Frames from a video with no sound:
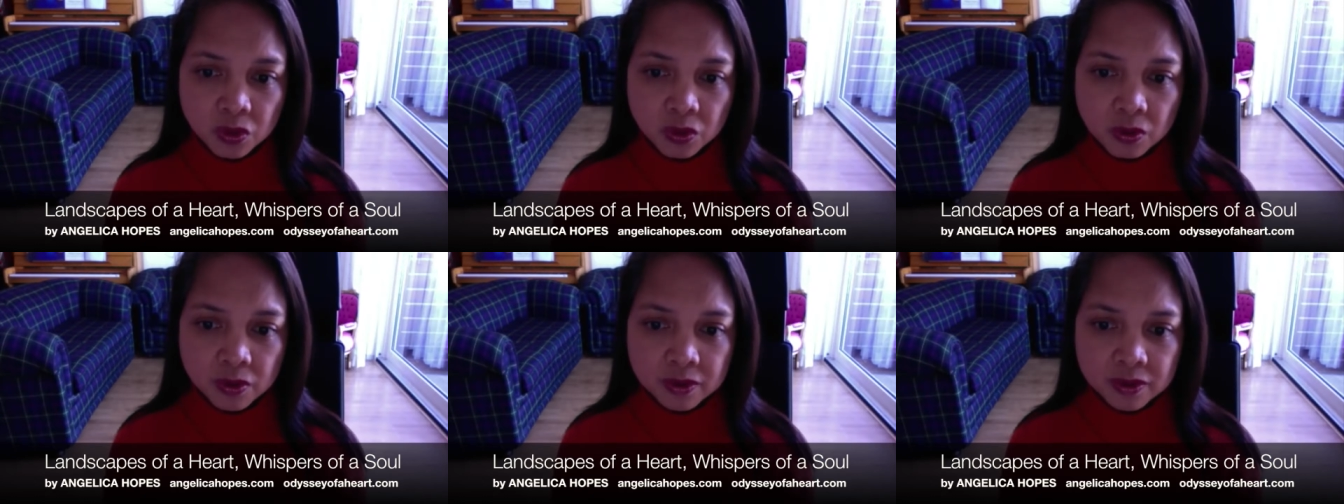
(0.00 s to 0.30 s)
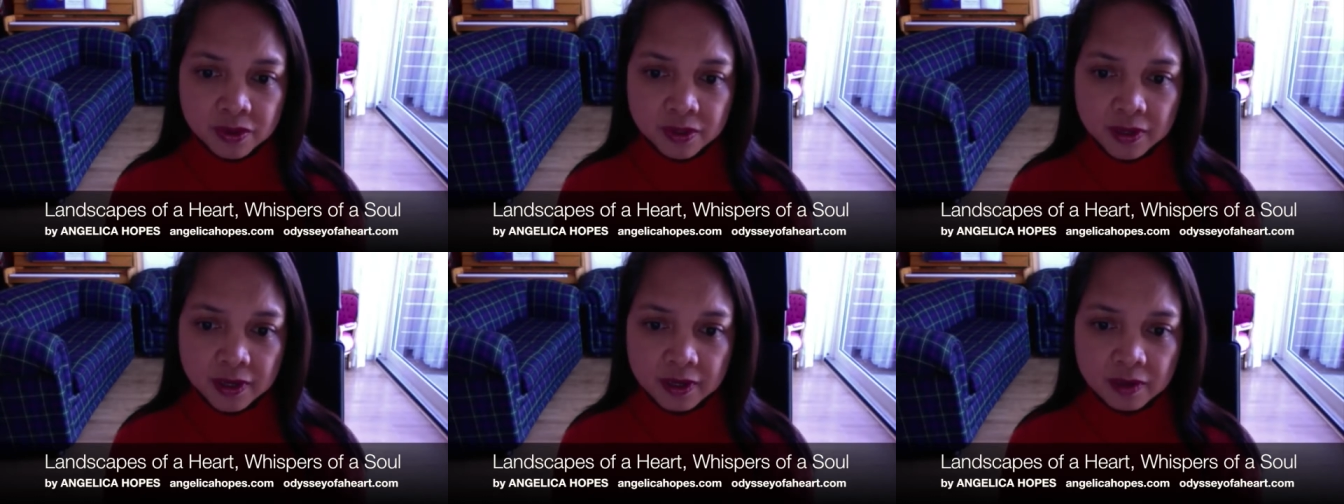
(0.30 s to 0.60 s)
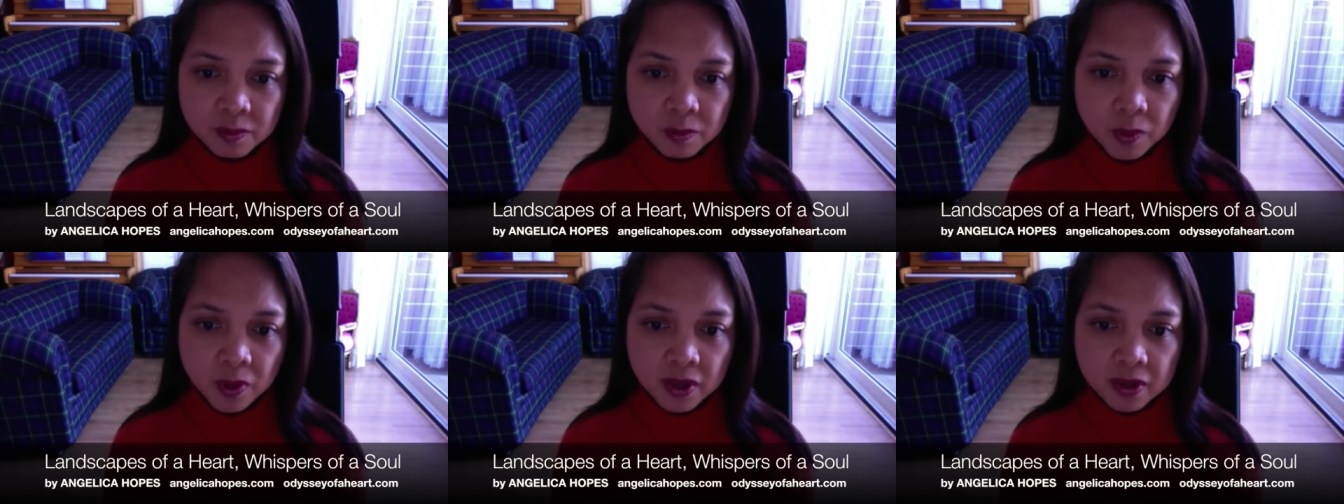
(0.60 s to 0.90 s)
on her
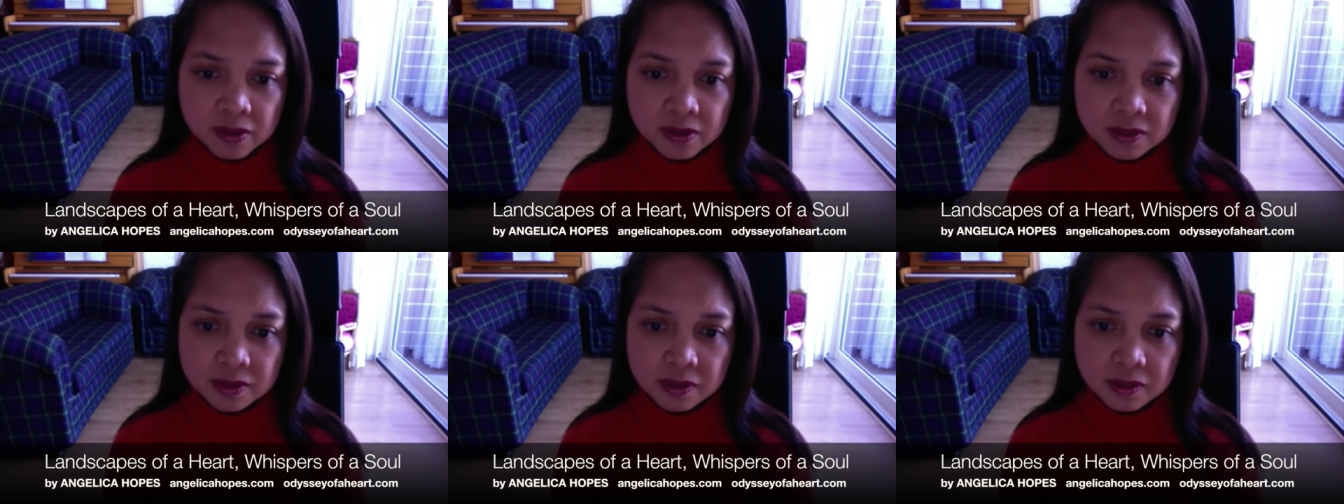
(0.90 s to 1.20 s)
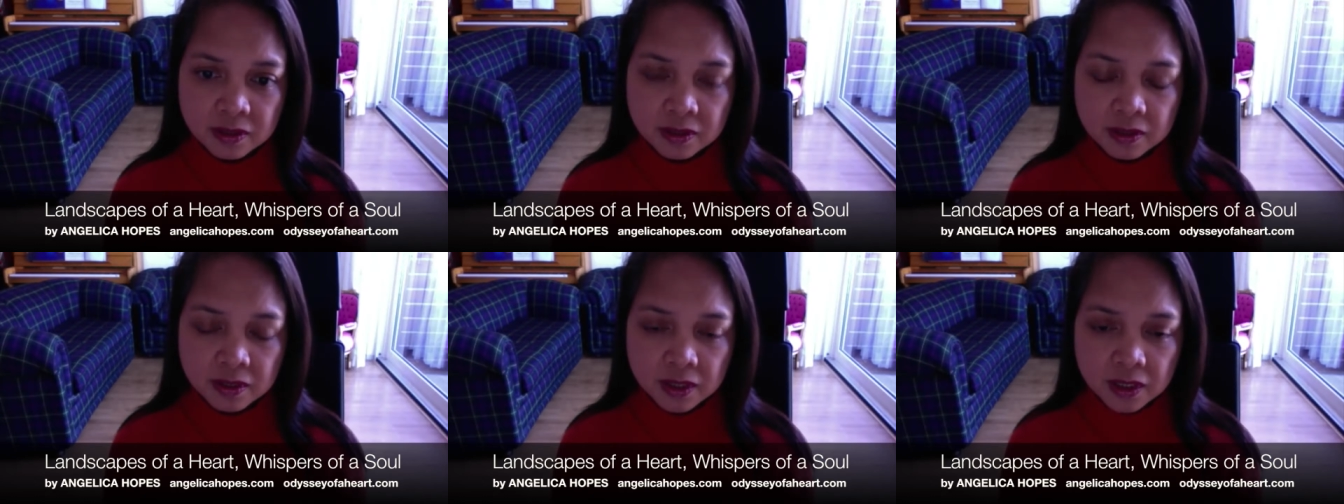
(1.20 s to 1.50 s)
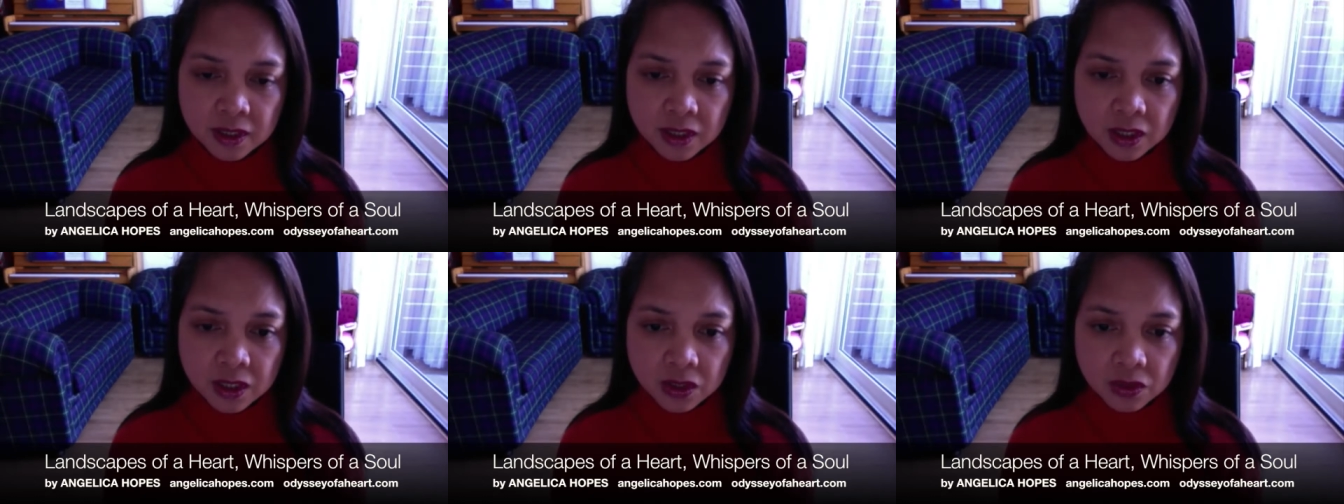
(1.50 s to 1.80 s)
earplugs.
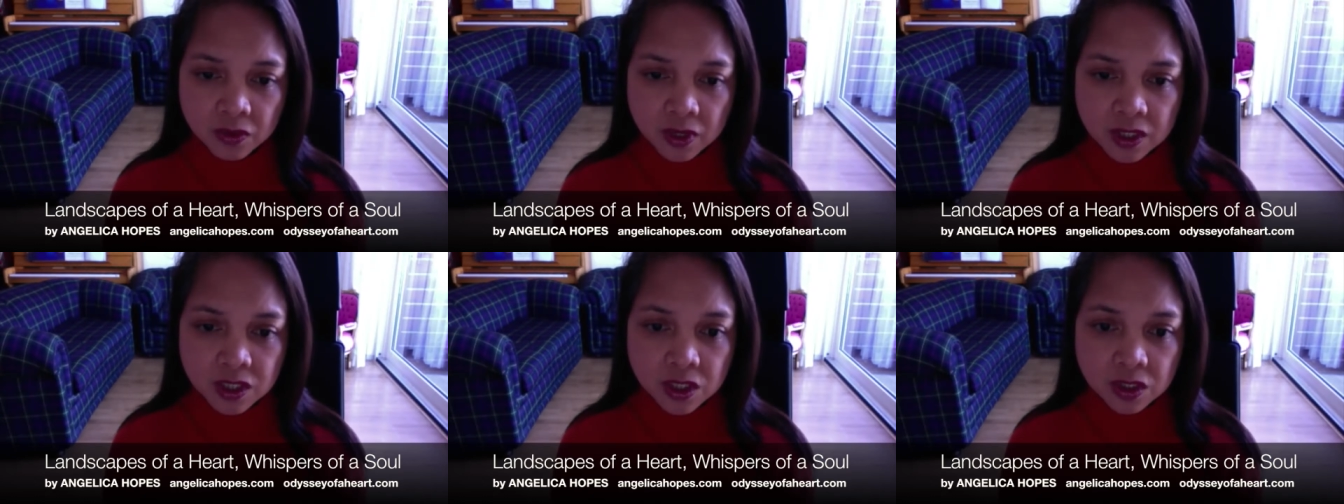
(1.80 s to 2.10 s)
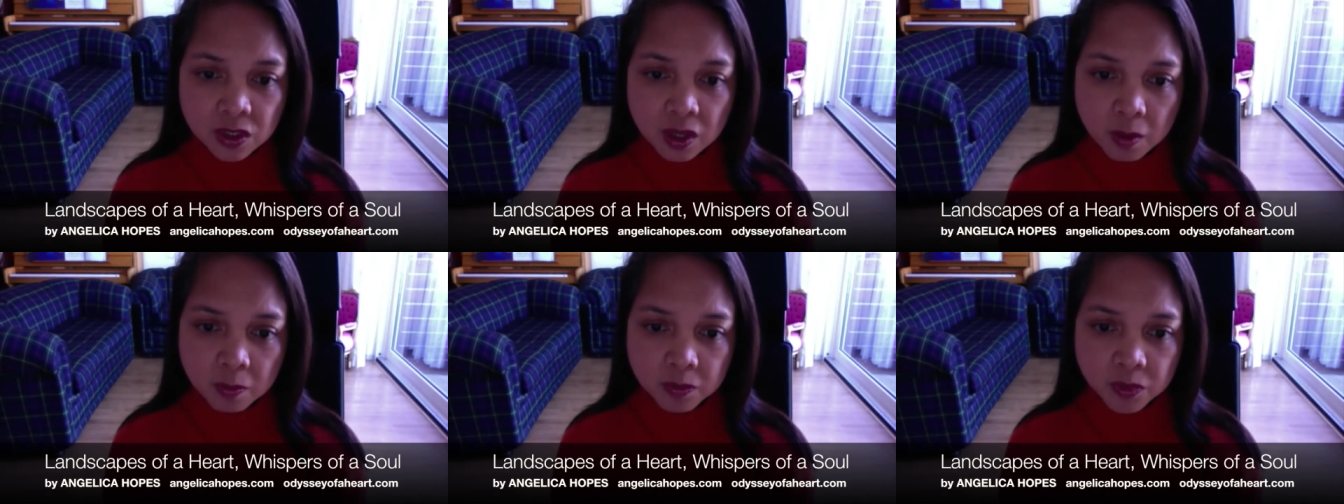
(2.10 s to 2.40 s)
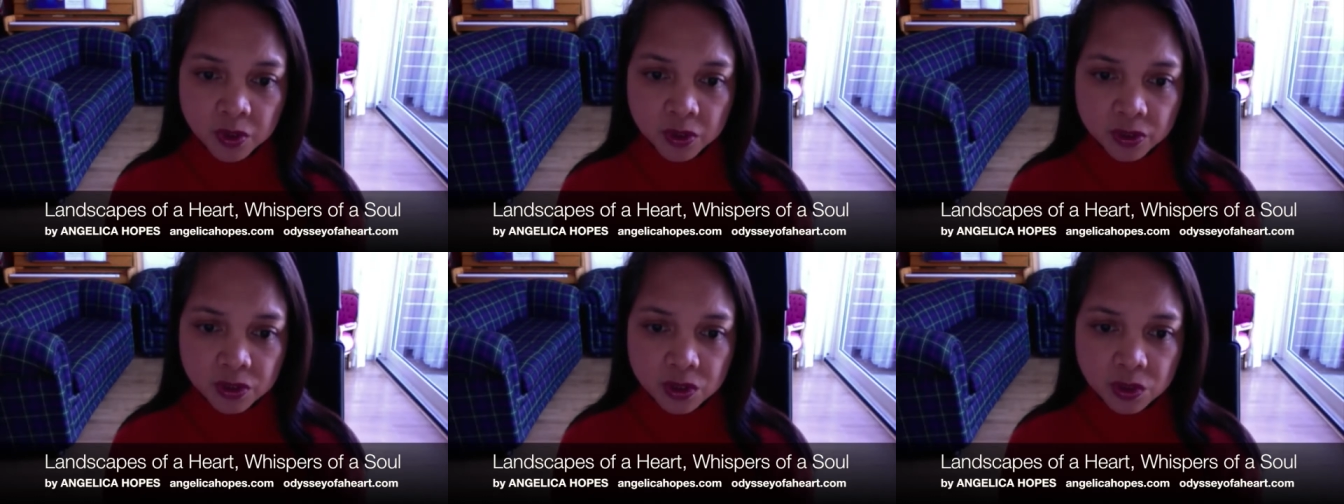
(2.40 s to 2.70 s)
Triksha tapped
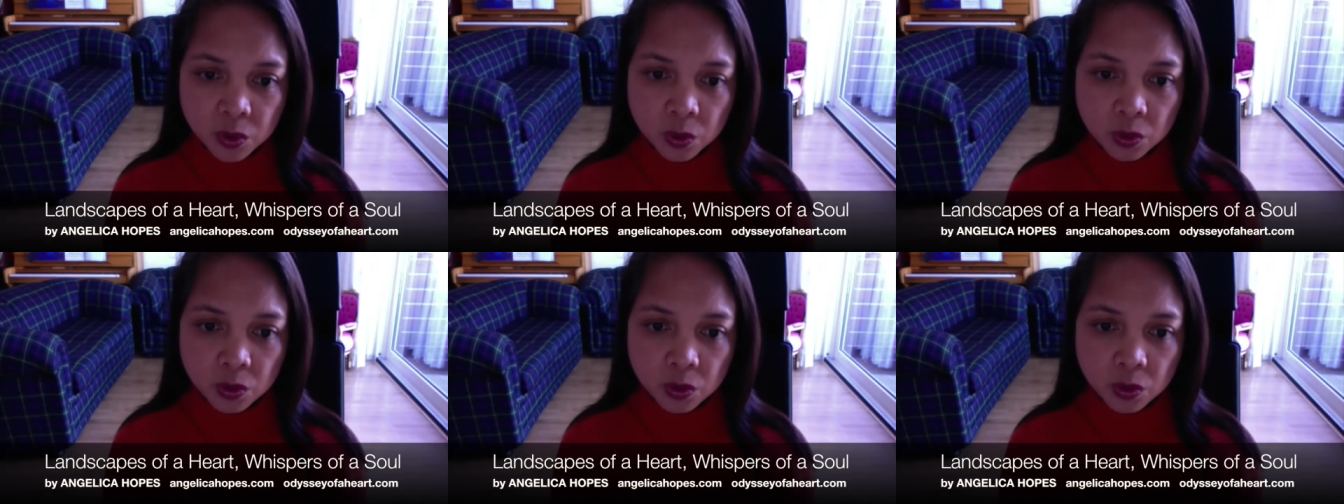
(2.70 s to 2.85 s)
her